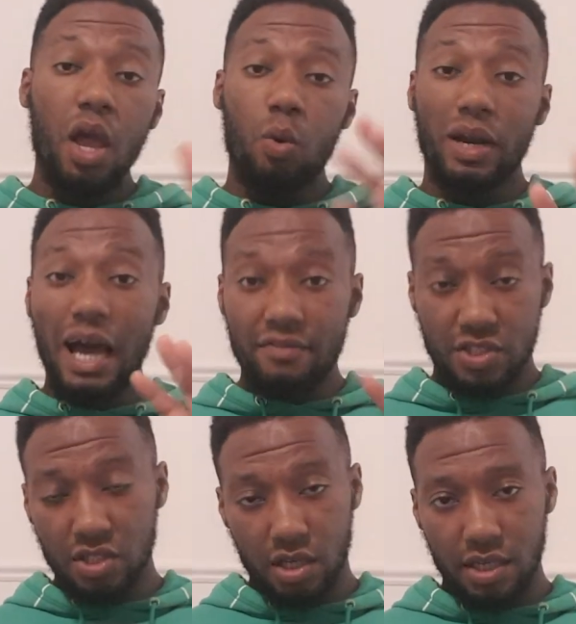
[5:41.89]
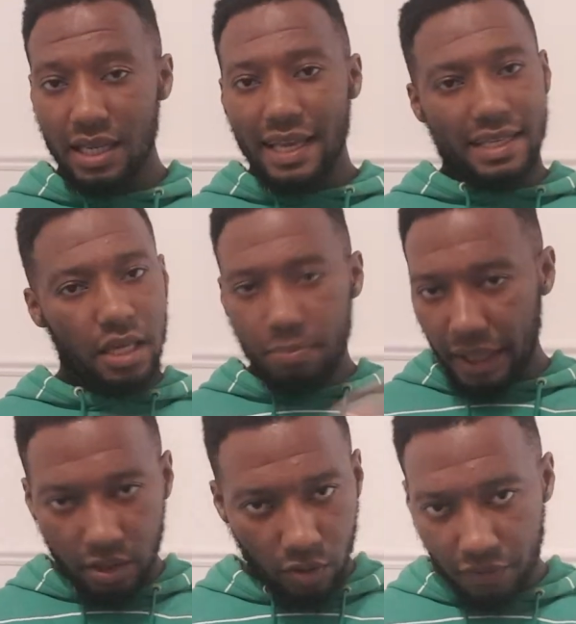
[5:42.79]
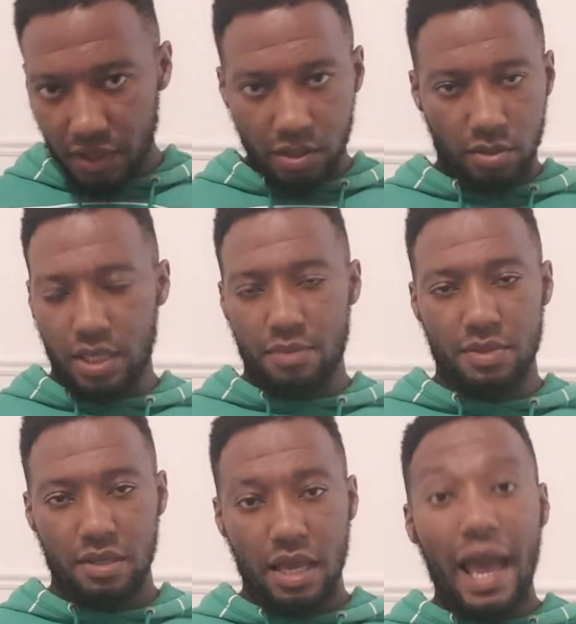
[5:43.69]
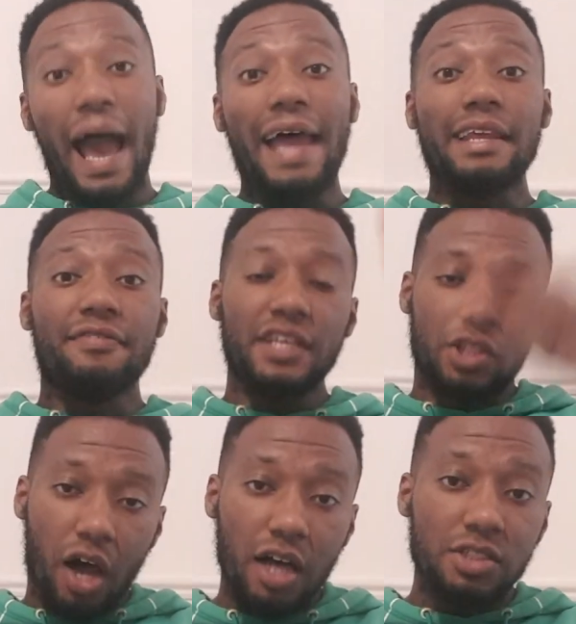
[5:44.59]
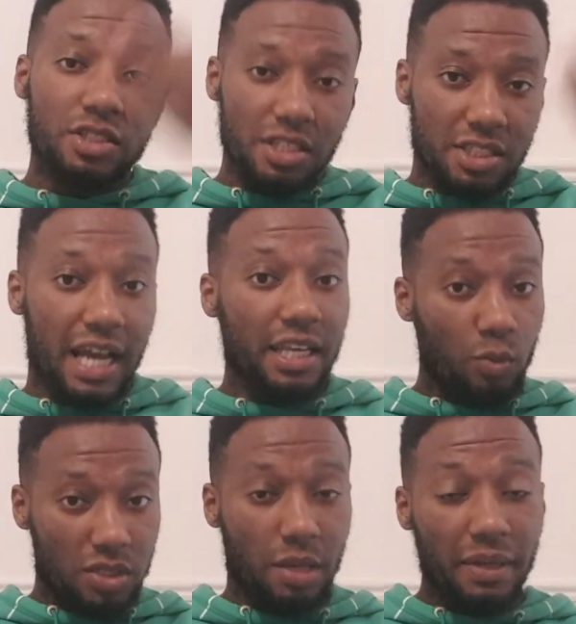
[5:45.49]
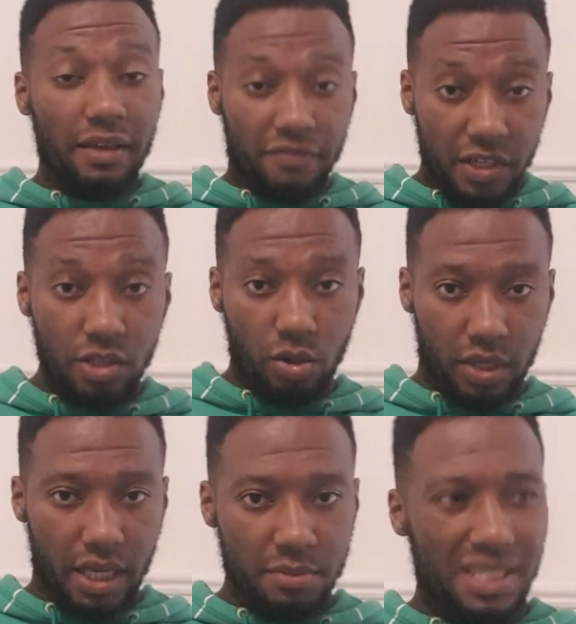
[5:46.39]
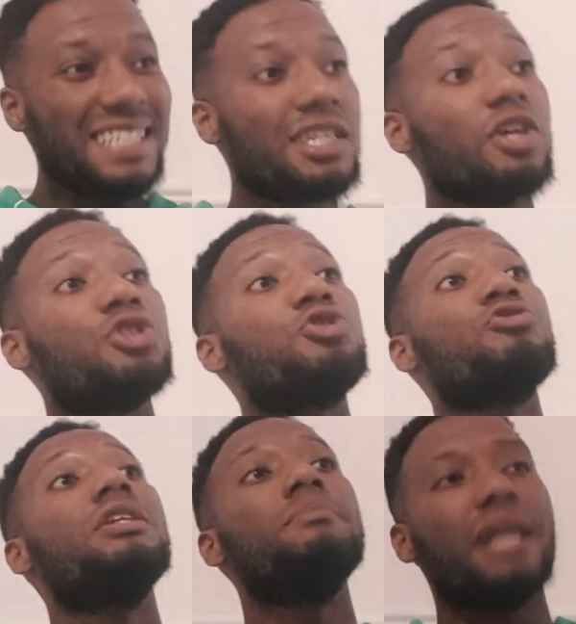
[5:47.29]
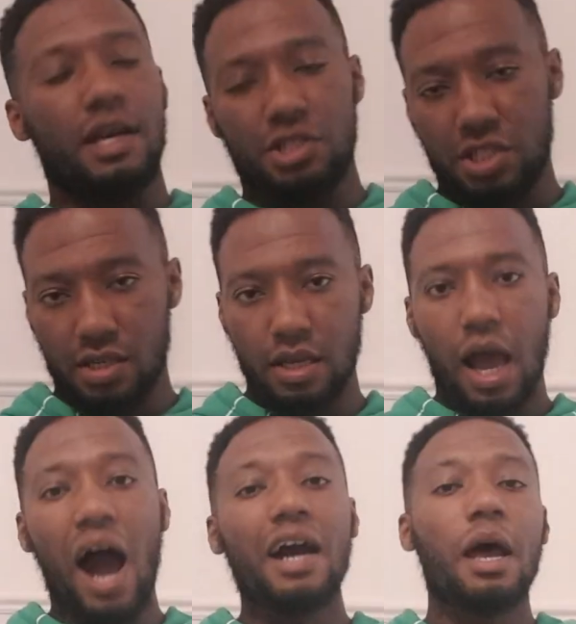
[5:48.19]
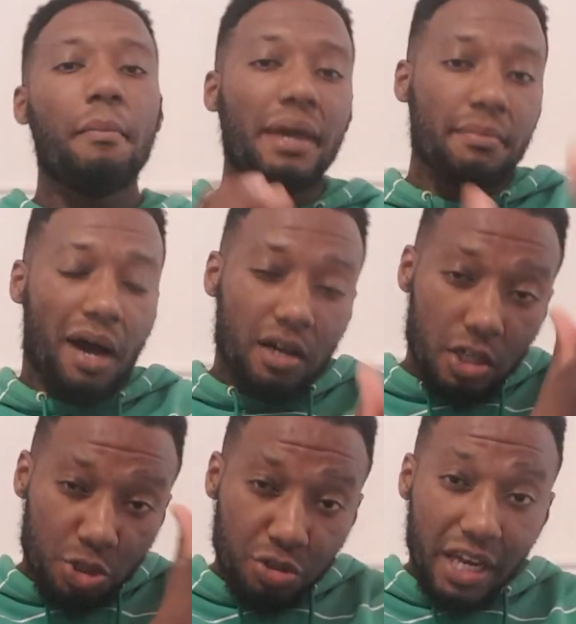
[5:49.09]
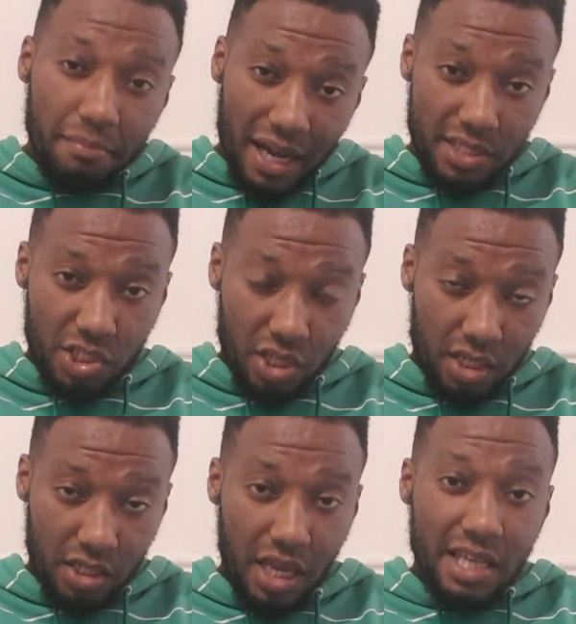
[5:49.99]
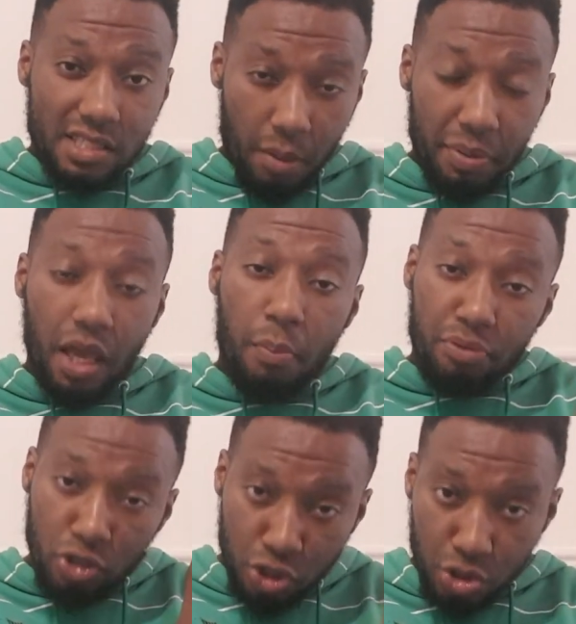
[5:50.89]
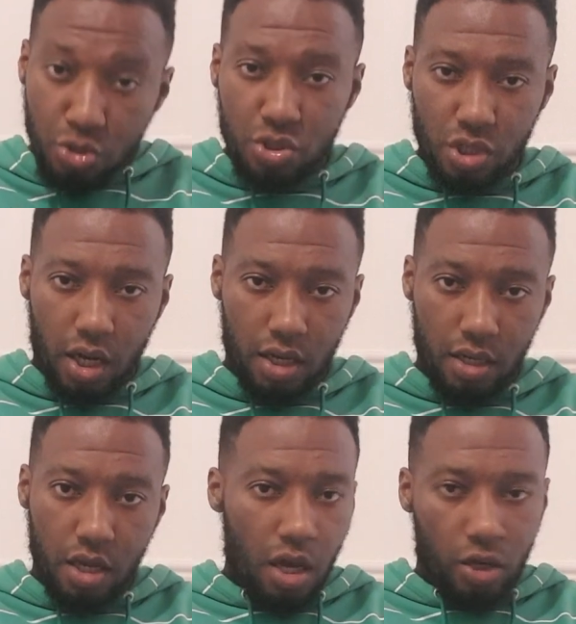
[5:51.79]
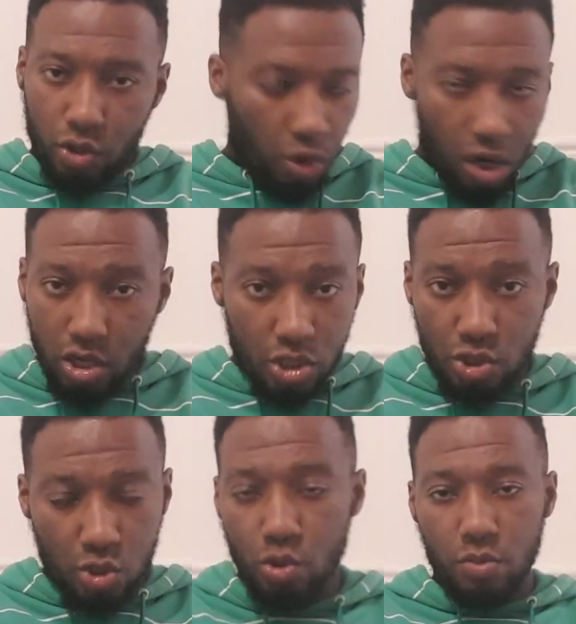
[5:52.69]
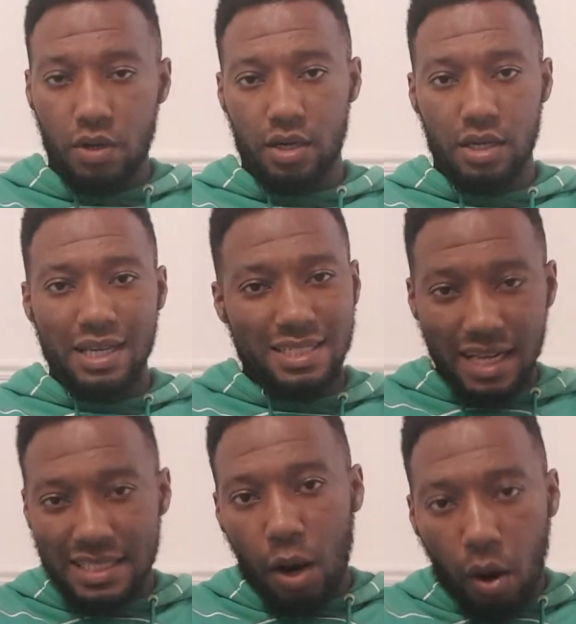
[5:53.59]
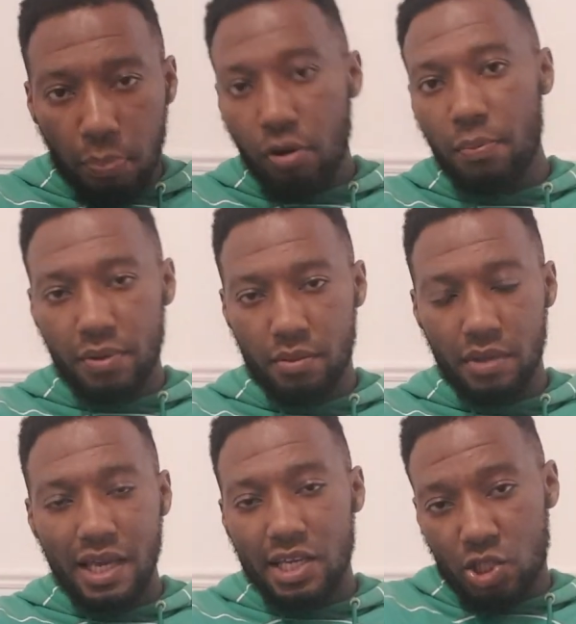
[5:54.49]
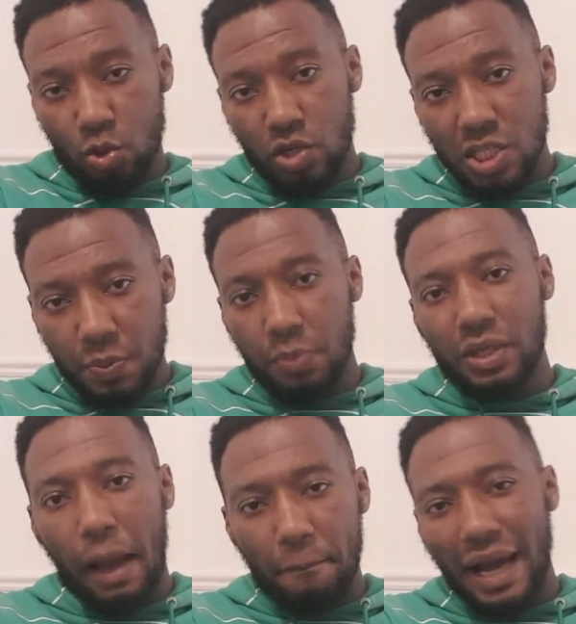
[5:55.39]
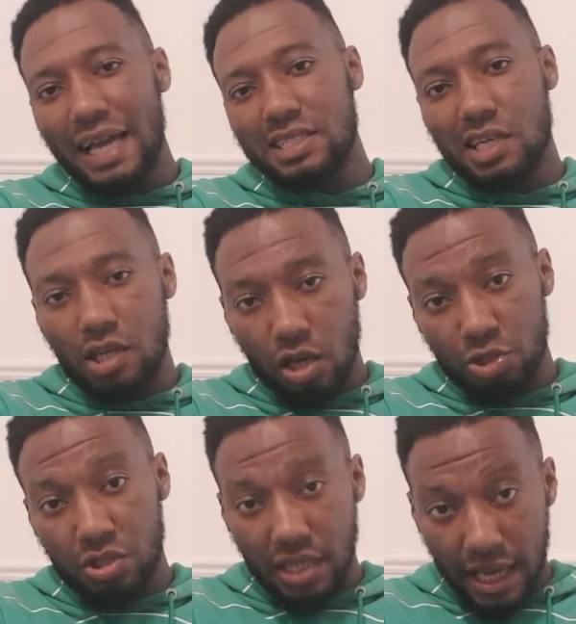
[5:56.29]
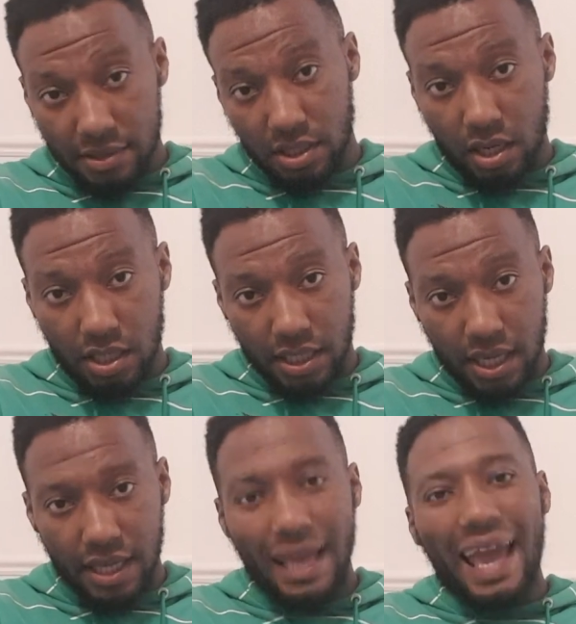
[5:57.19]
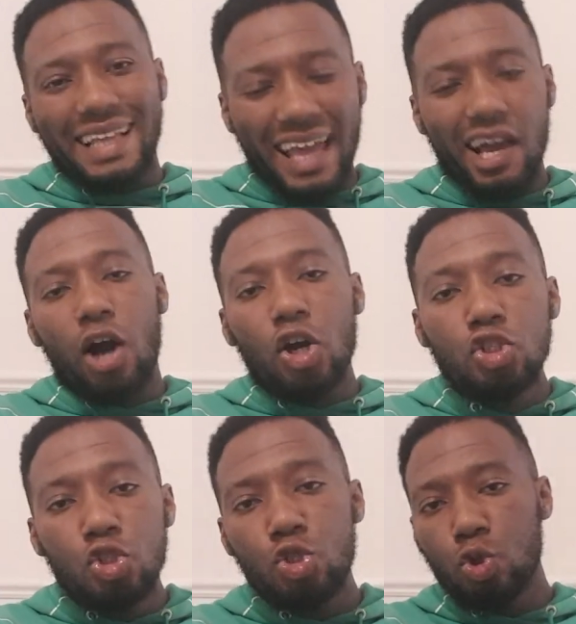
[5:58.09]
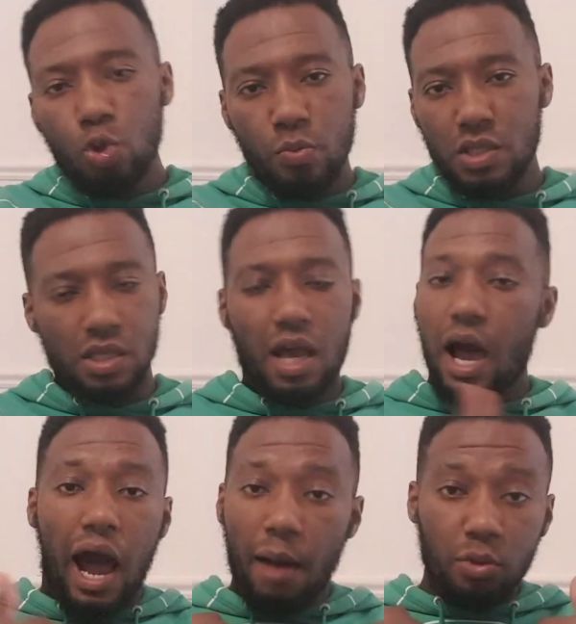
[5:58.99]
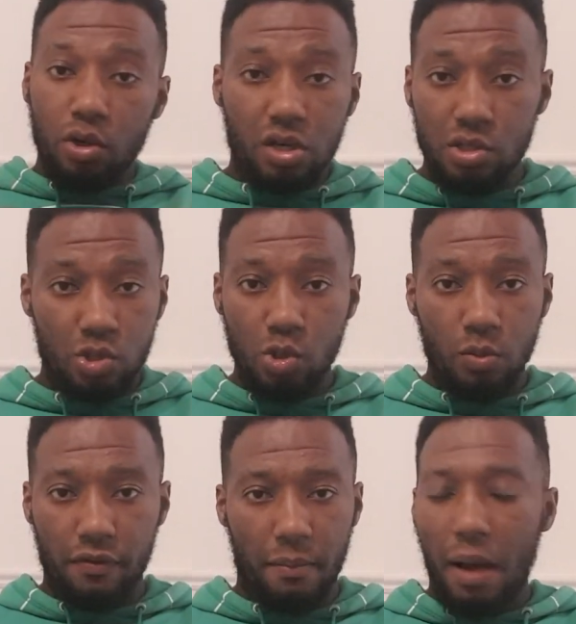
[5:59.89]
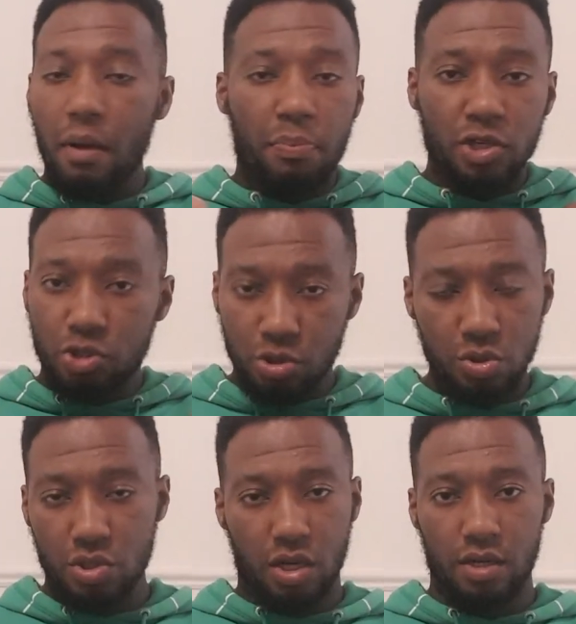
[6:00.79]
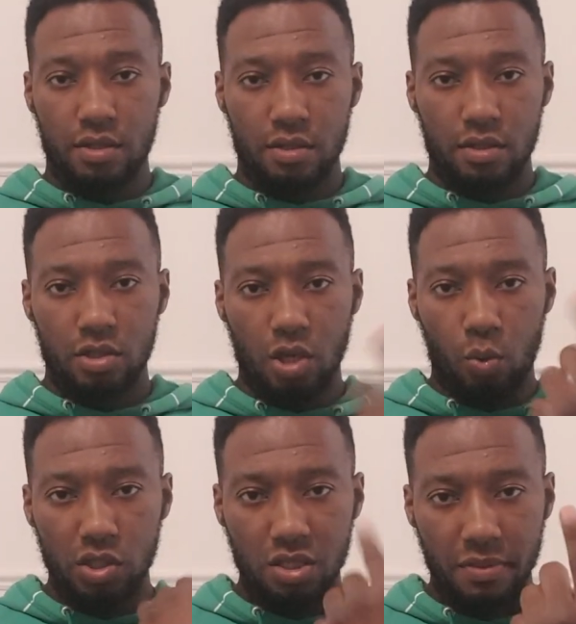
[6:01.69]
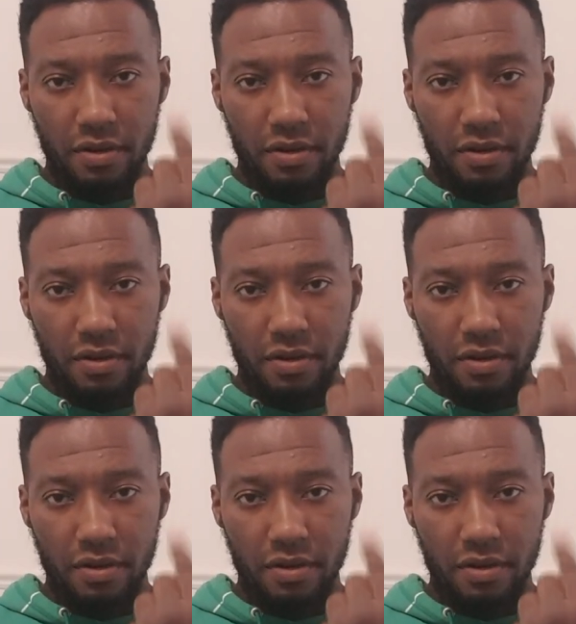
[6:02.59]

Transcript: When I have a son, he ain't playing no video games. And if he does decide he wants to play video games, he's going to stream that shit. I'm going to train my son to be a producer, not a consumer. See, that's our problem. You see all these people that buy into the luxury lifestyle and that? They are consumers. I'm not a consumer, fam. I'm a producer. You're watching